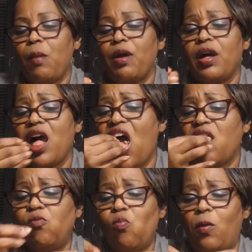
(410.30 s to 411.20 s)

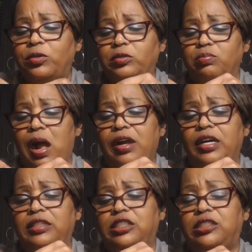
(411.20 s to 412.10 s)
Because my
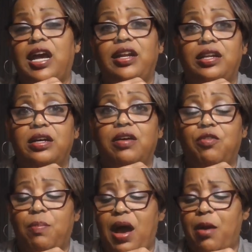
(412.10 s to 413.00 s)
understanding
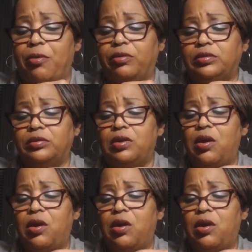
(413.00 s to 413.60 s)
of the Bible